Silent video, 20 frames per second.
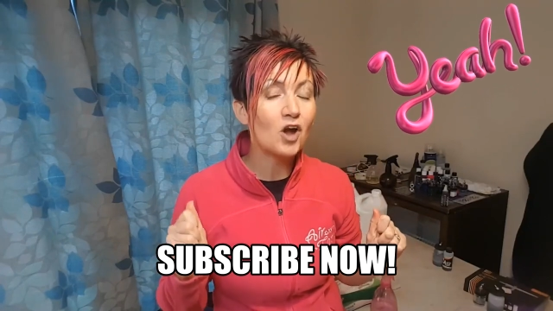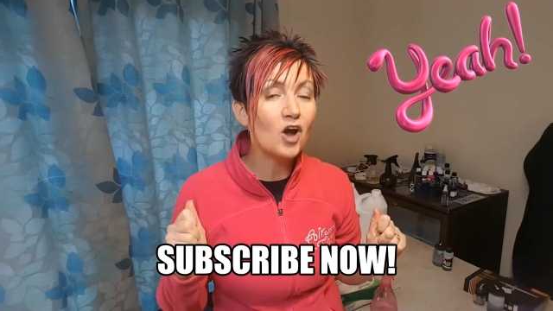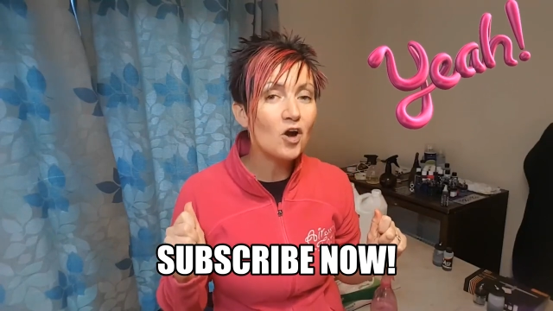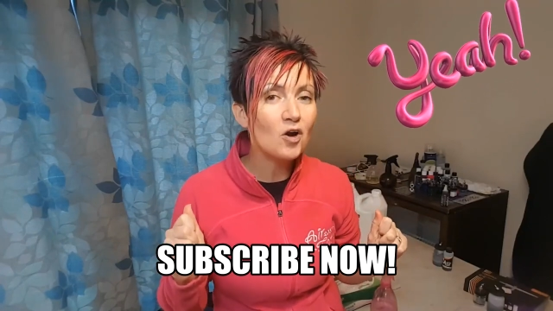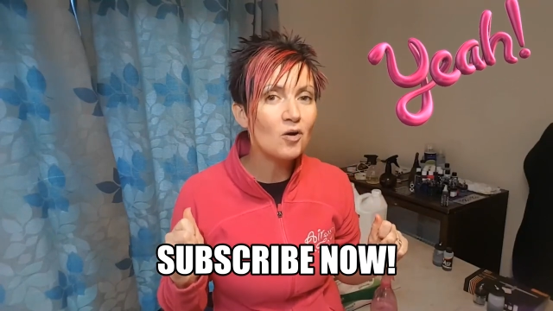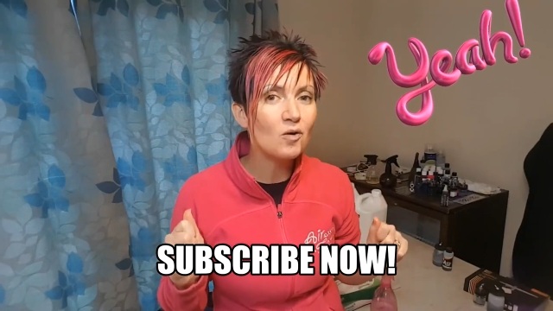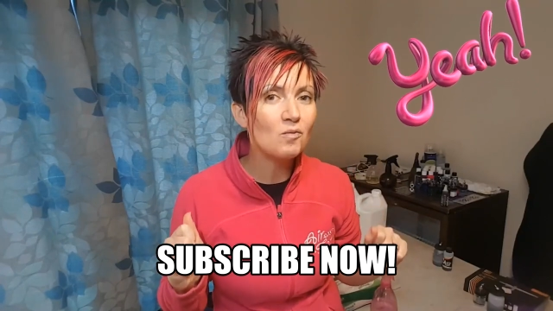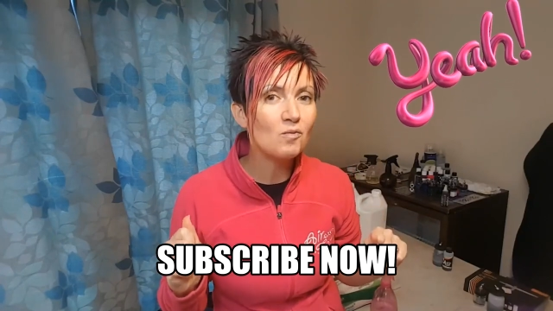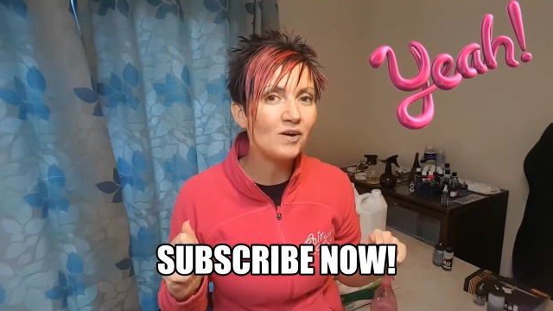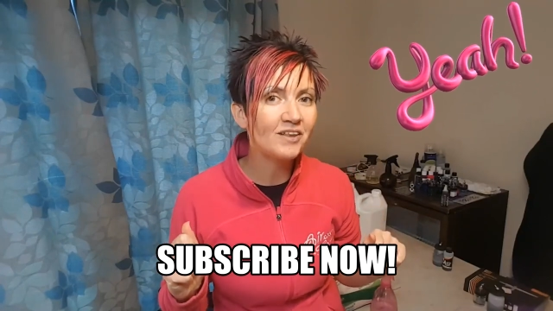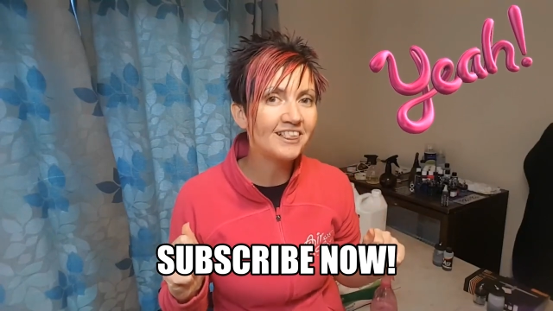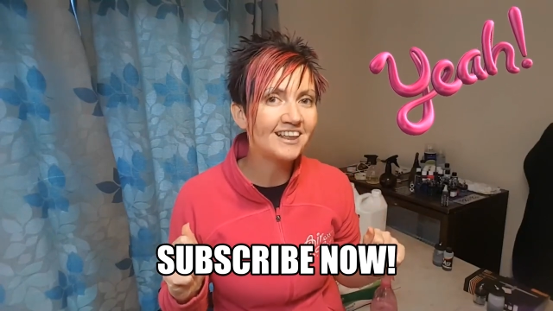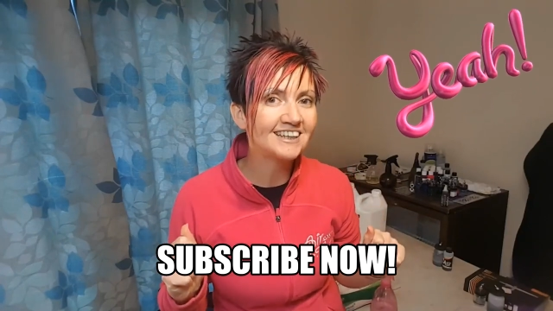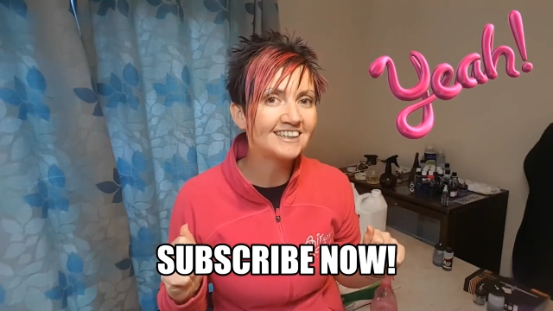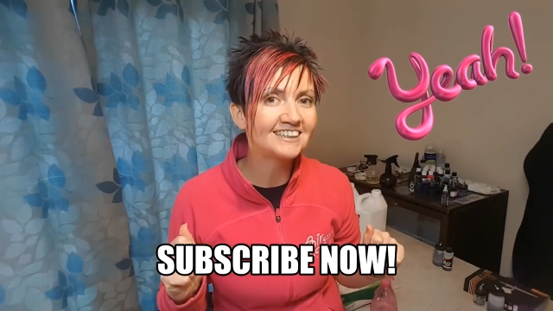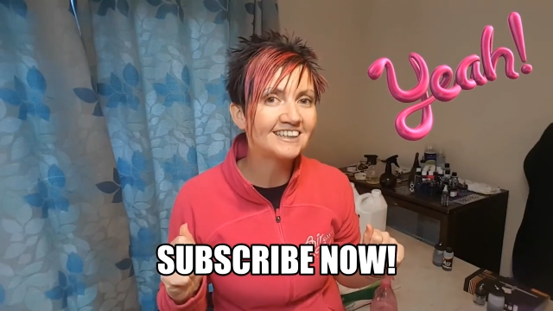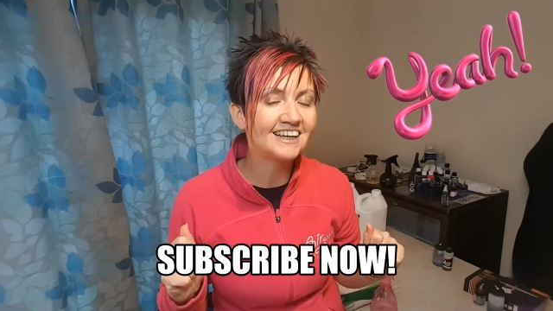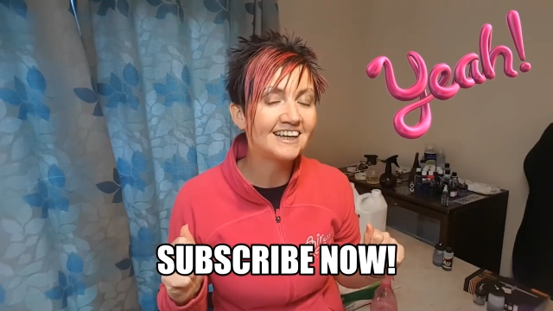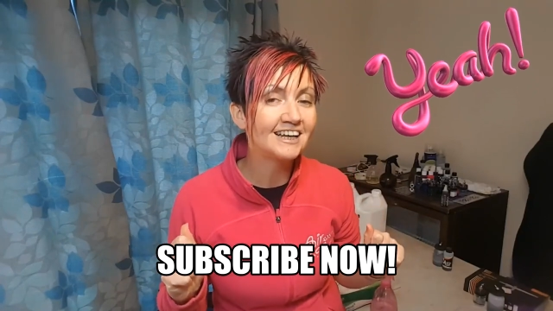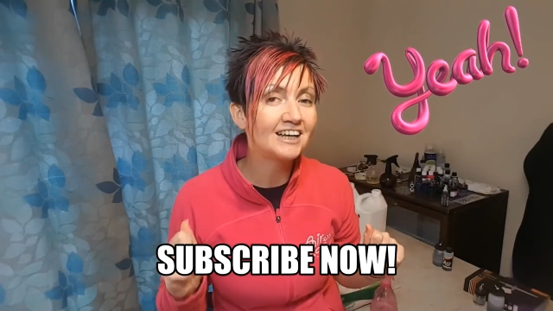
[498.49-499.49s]
Oh, and one
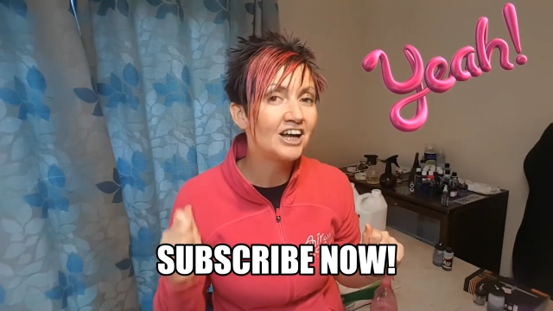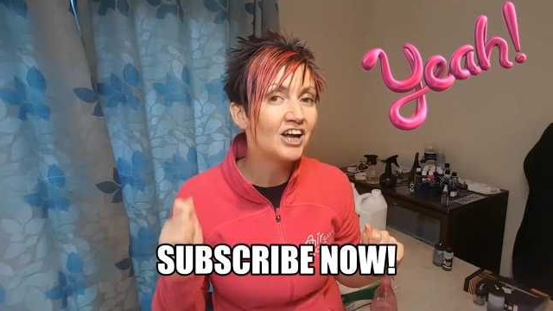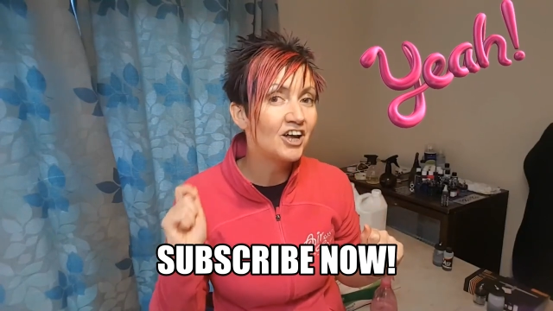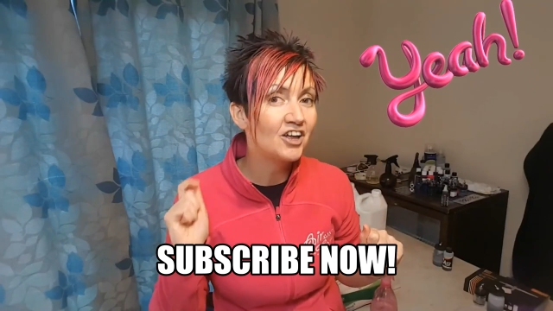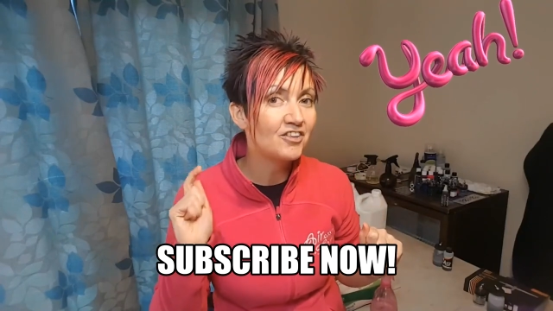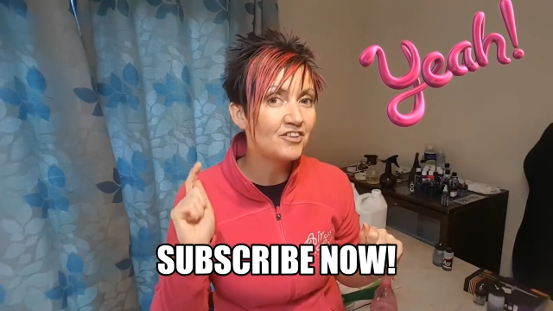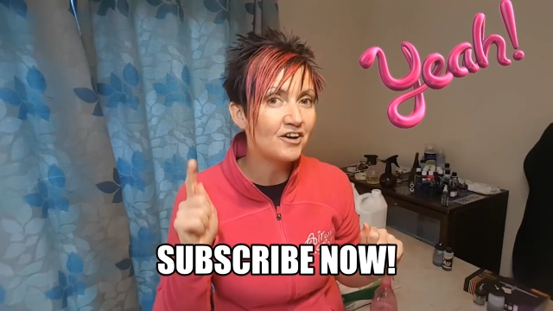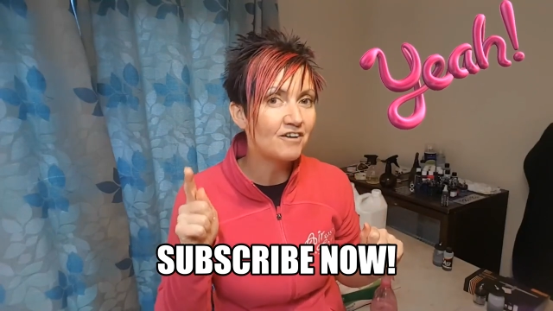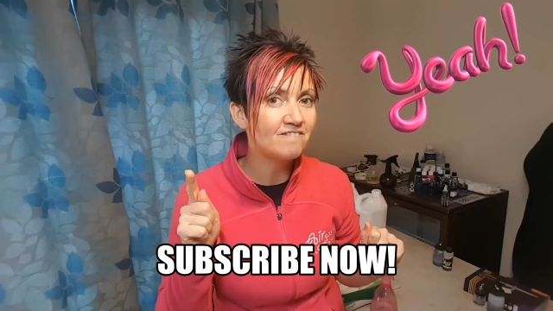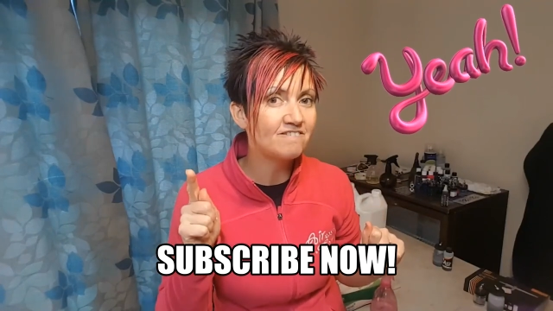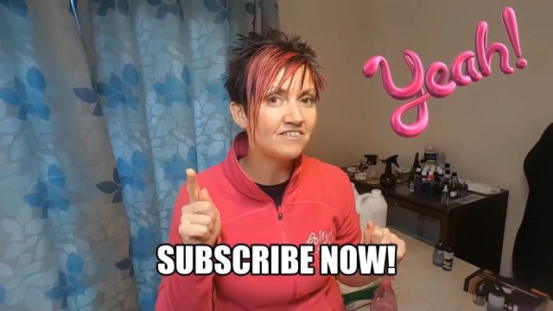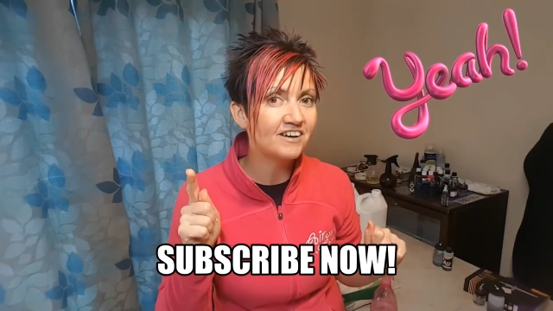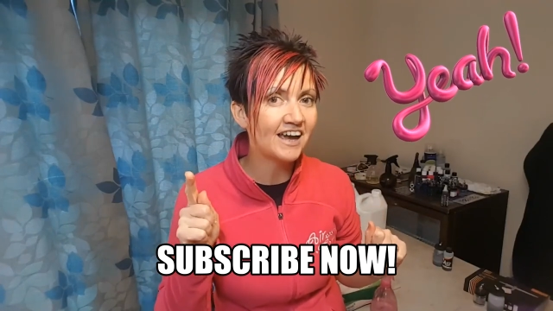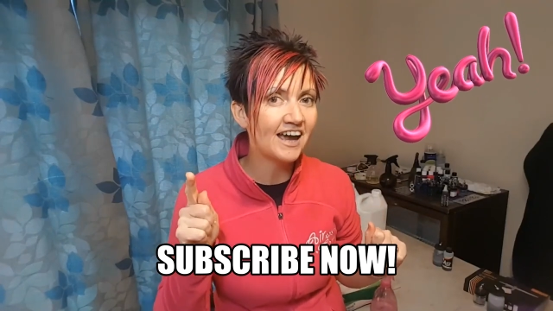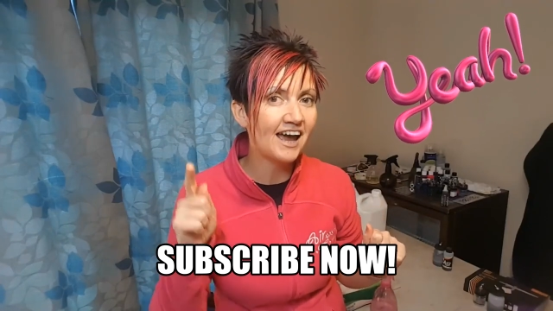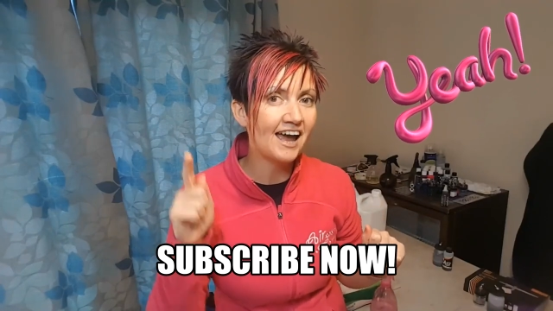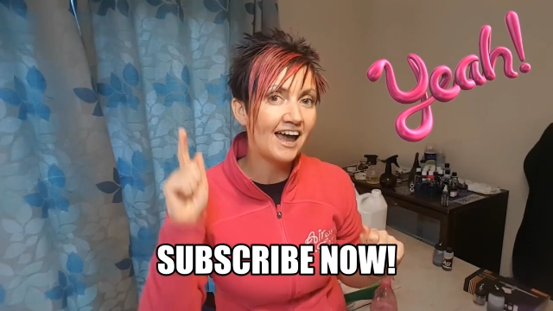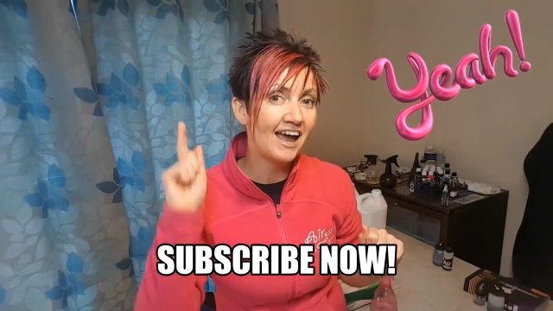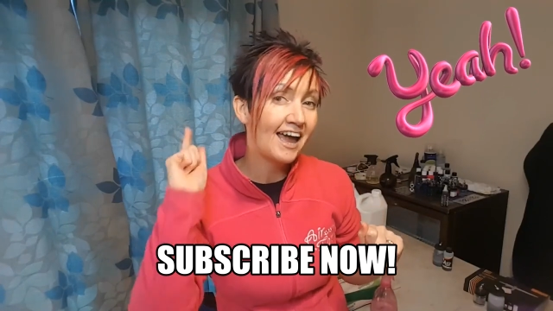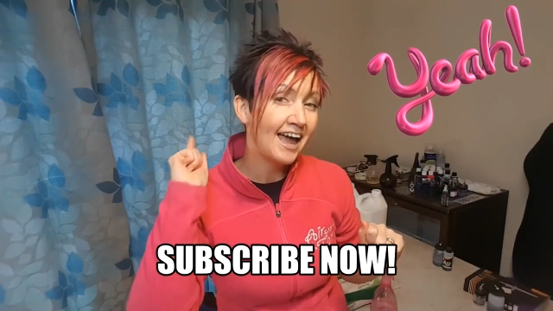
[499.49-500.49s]
last thing, don't
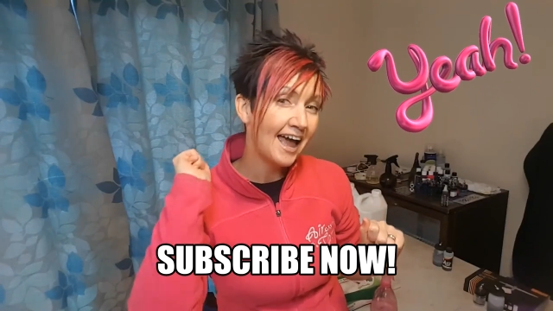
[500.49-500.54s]
forget,